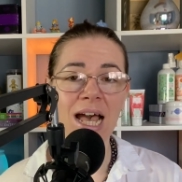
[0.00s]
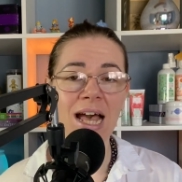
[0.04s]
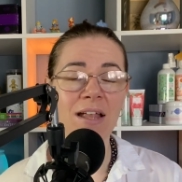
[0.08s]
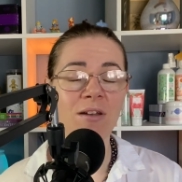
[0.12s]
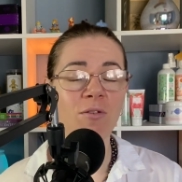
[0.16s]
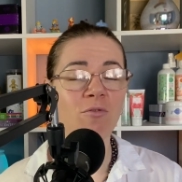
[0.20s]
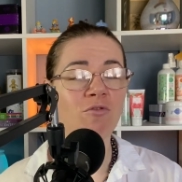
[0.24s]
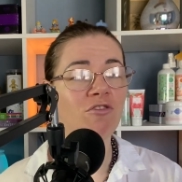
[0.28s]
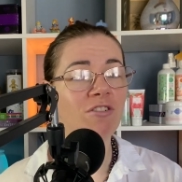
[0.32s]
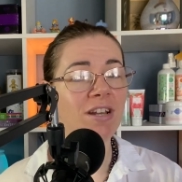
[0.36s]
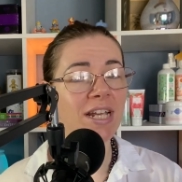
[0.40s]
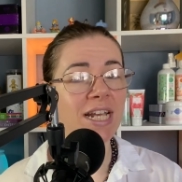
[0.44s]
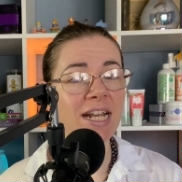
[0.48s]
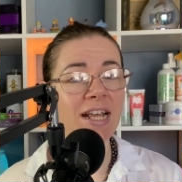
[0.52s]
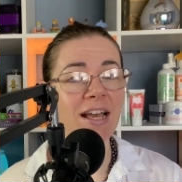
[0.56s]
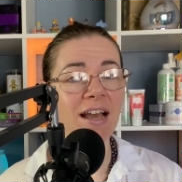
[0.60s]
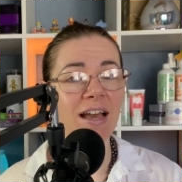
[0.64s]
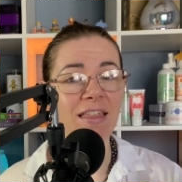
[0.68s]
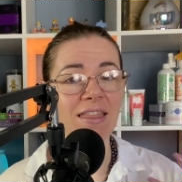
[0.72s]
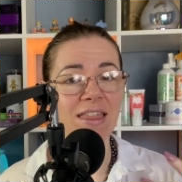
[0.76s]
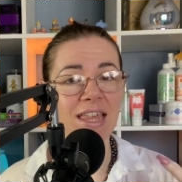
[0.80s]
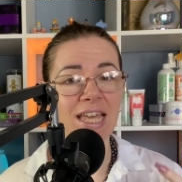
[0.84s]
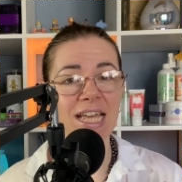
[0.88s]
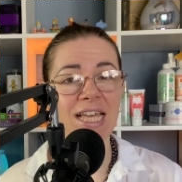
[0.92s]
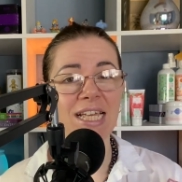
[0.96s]
and really I
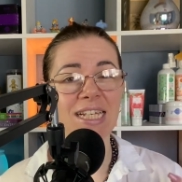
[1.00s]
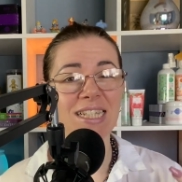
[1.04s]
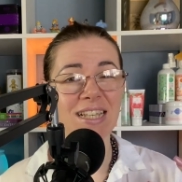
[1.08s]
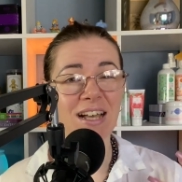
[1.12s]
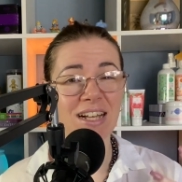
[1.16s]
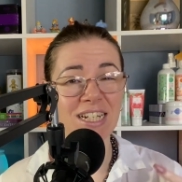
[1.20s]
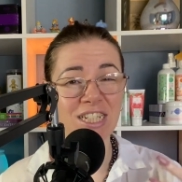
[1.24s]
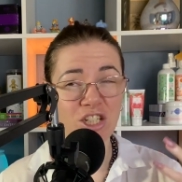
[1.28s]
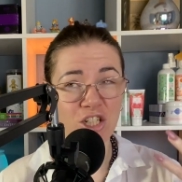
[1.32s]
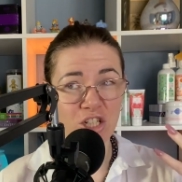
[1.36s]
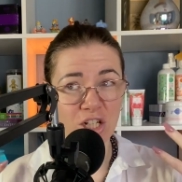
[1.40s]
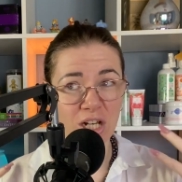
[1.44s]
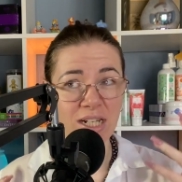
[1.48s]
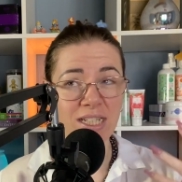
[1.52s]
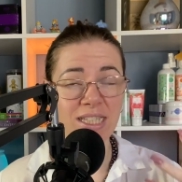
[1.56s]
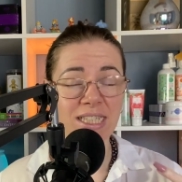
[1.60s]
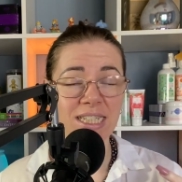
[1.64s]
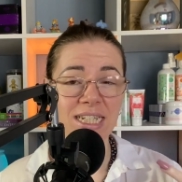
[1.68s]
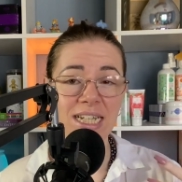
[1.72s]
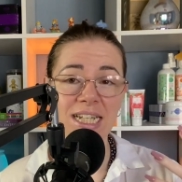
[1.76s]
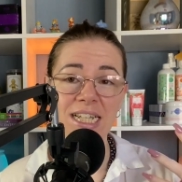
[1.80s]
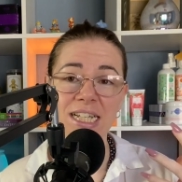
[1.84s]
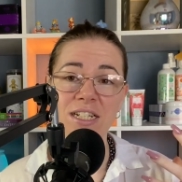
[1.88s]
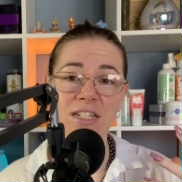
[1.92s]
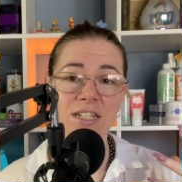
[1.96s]
think I just
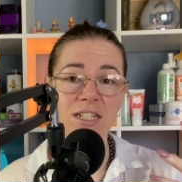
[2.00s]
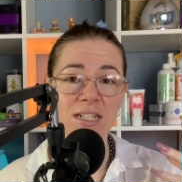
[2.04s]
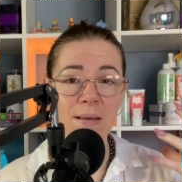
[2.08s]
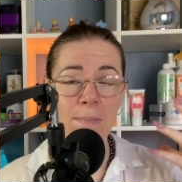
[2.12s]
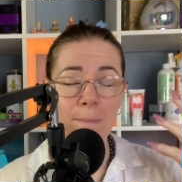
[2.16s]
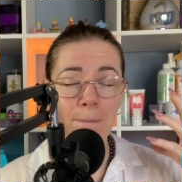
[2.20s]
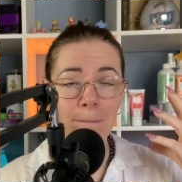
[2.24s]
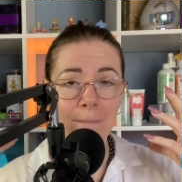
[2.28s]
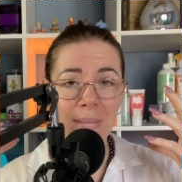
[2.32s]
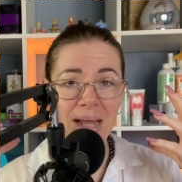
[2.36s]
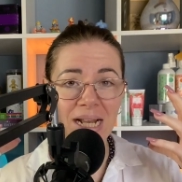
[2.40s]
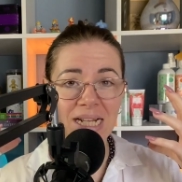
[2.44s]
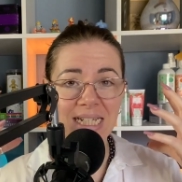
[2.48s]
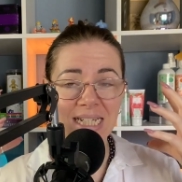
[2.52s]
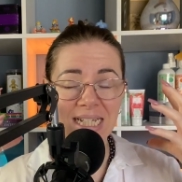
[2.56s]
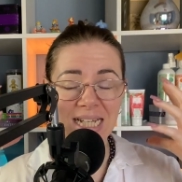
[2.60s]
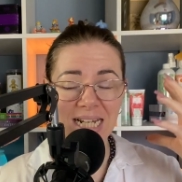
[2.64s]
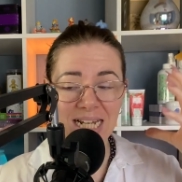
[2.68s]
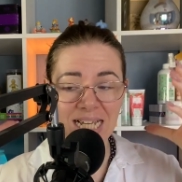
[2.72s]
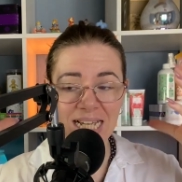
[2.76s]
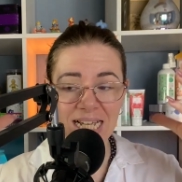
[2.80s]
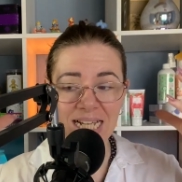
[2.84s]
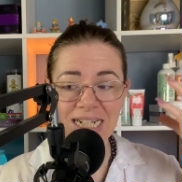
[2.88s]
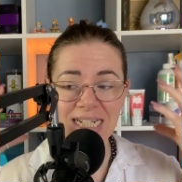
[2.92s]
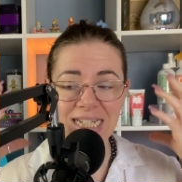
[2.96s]
need to
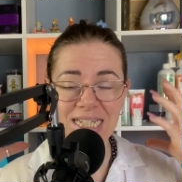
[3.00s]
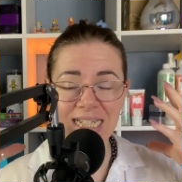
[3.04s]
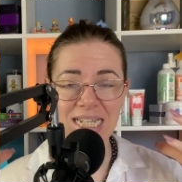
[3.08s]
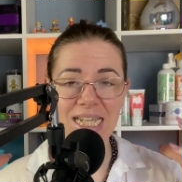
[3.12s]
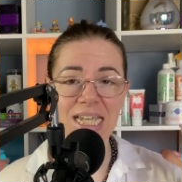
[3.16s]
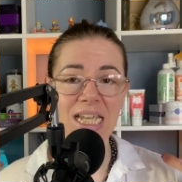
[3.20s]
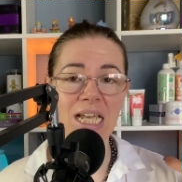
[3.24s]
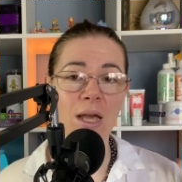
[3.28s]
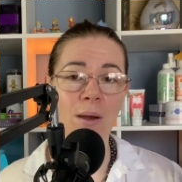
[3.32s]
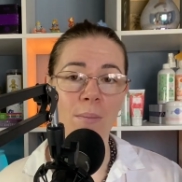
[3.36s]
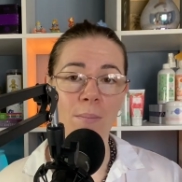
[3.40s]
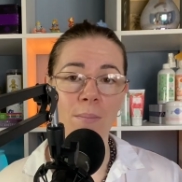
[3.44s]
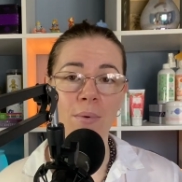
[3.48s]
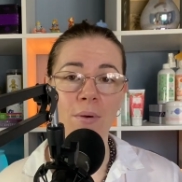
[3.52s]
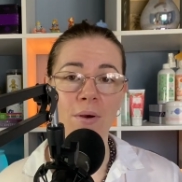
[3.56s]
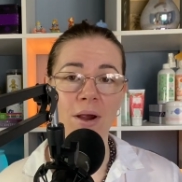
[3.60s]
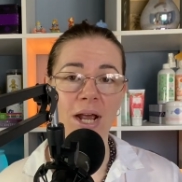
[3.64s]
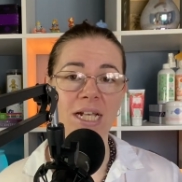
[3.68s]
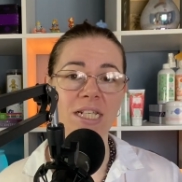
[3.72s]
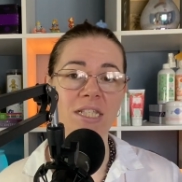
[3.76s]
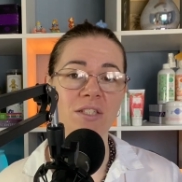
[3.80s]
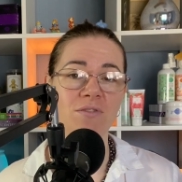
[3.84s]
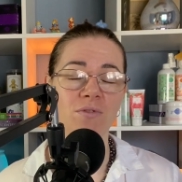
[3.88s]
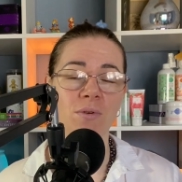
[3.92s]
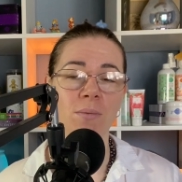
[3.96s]
mentally
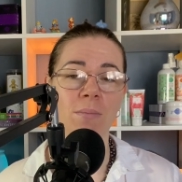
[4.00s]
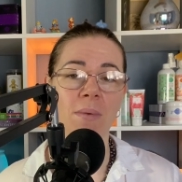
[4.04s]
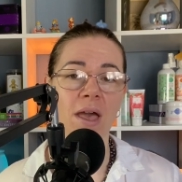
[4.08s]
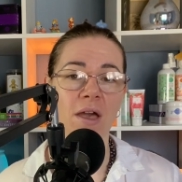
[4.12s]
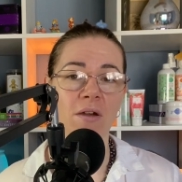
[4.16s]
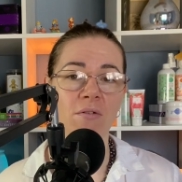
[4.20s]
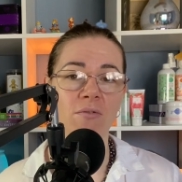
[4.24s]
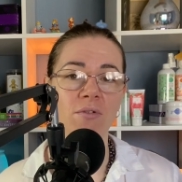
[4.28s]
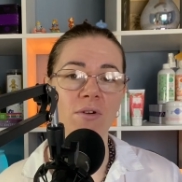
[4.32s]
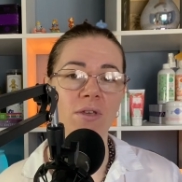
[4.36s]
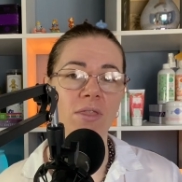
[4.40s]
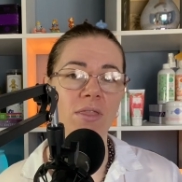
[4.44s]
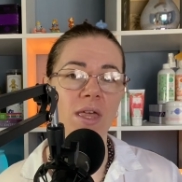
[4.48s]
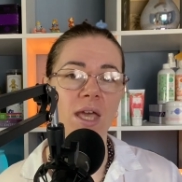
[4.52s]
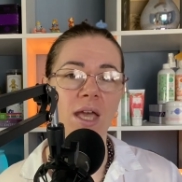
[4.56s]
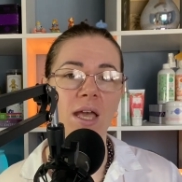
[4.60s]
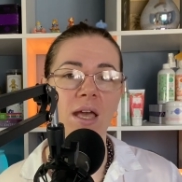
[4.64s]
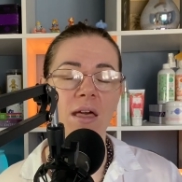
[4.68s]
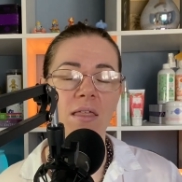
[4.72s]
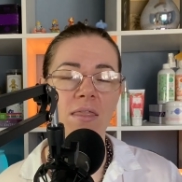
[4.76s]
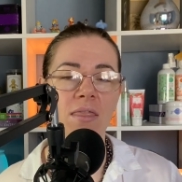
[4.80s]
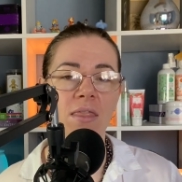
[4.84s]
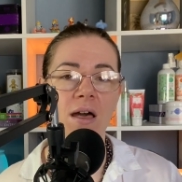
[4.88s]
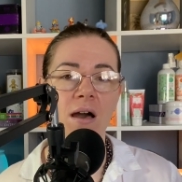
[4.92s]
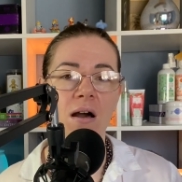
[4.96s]
decompress from everything
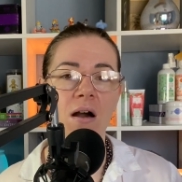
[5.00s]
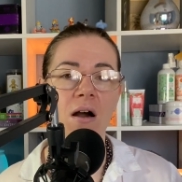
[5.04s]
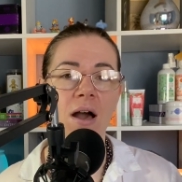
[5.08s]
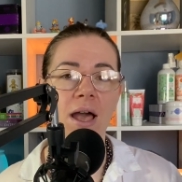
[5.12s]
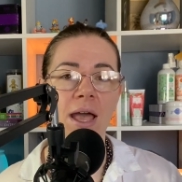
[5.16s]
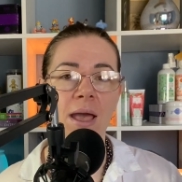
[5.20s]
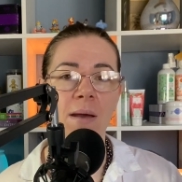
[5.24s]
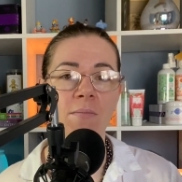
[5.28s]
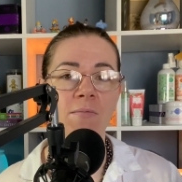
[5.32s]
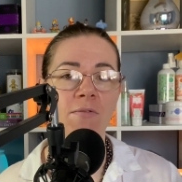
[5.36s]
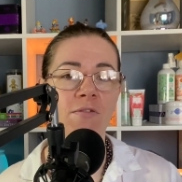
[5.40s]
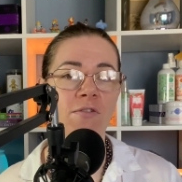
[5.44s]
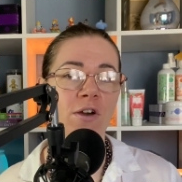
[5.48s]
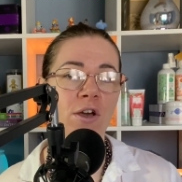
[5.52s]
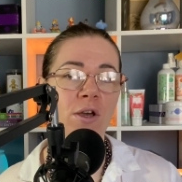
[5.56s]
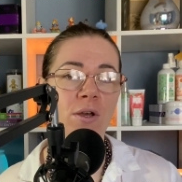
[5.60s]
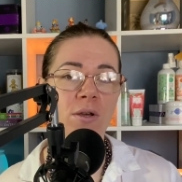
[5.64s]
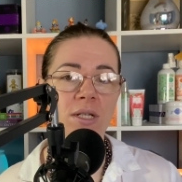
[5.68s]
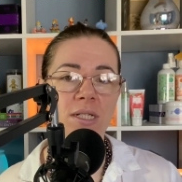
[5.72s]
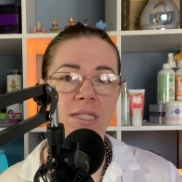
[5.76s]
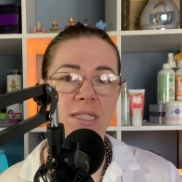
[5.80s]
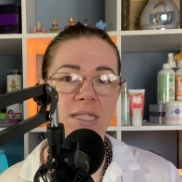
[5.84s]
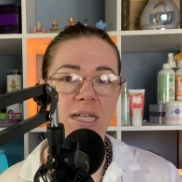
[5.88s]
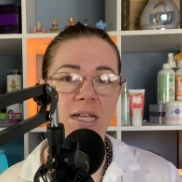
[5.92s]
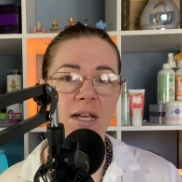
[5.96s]
that I am
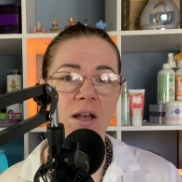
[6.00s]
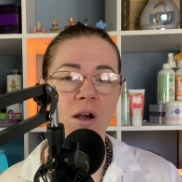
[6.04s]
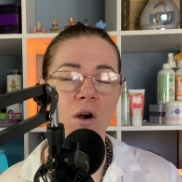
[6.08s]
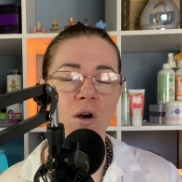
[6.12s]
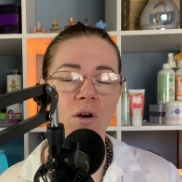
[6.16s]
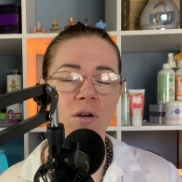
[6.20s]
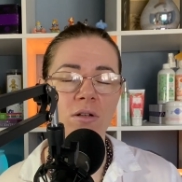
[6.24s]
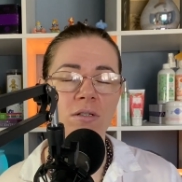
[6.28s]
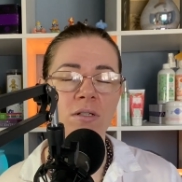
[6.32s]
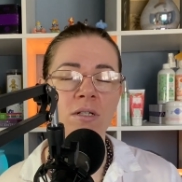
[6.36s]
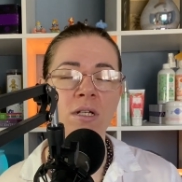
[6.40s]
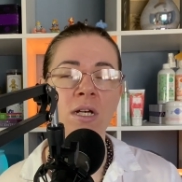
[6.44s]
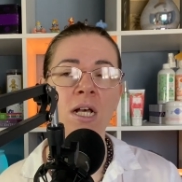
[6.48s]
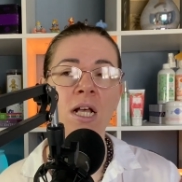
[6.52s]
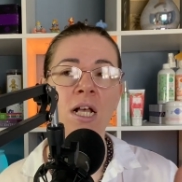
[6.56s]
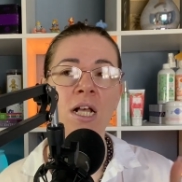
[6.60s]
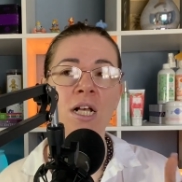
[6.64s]
focusing on